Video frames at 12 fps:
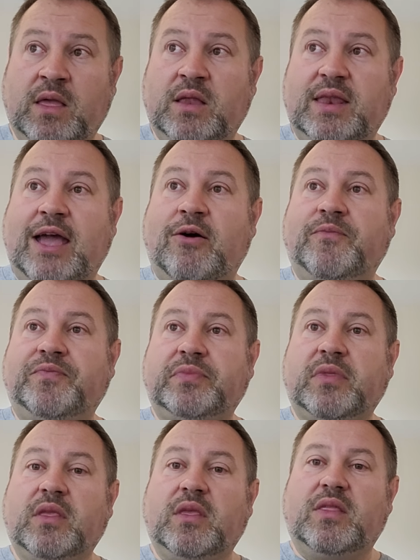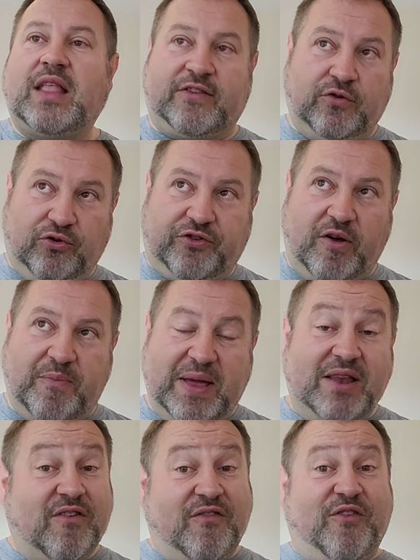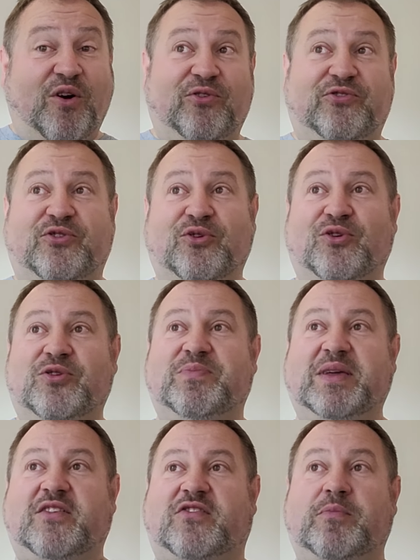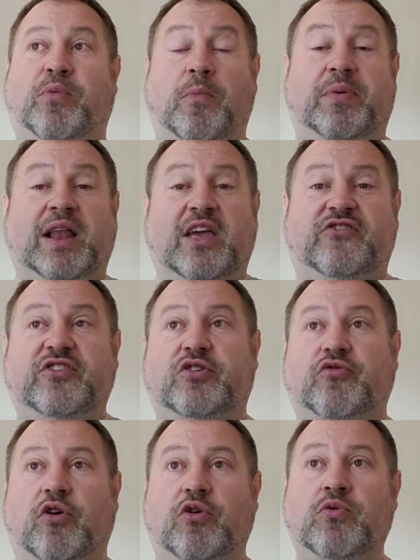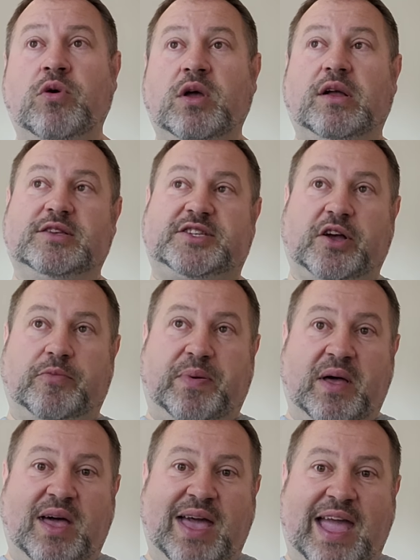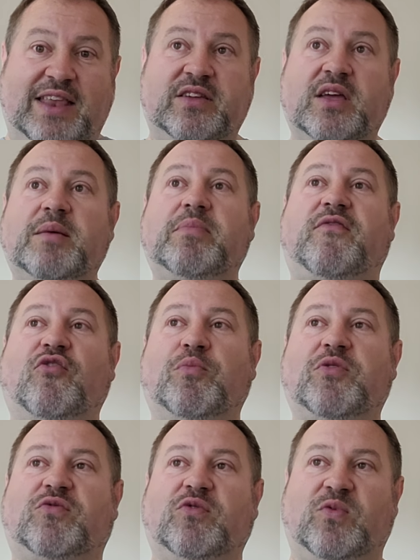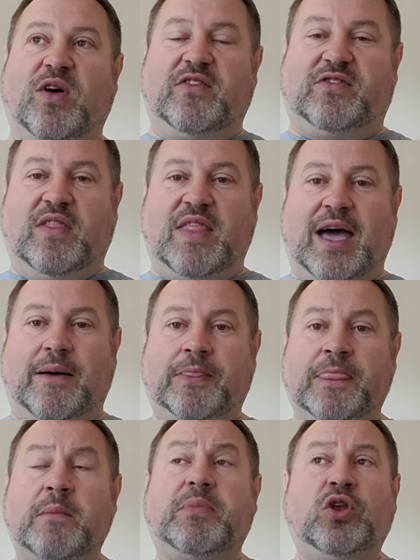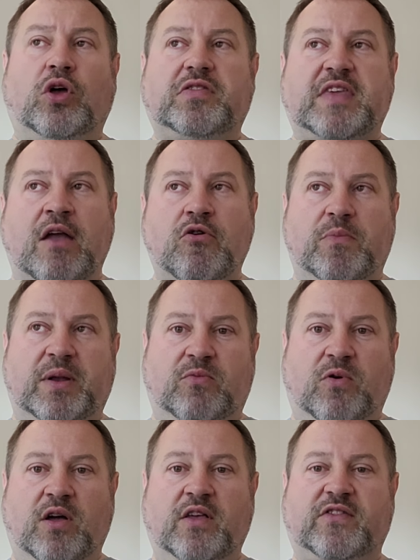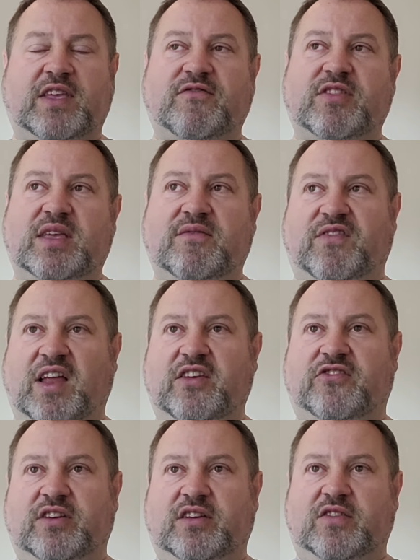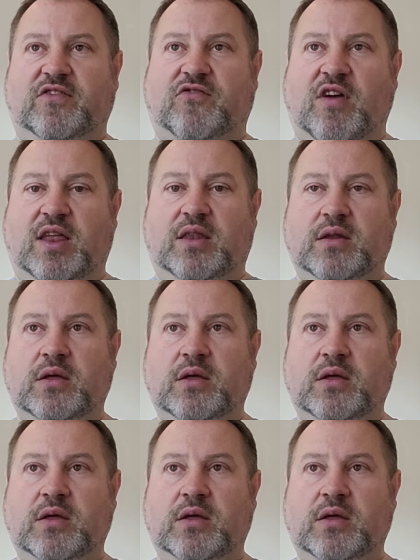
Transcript: Now, that's also a bit of a false dawn because the population grew and so per head performance was worse than that. But not terribly worse given the inflation constraint.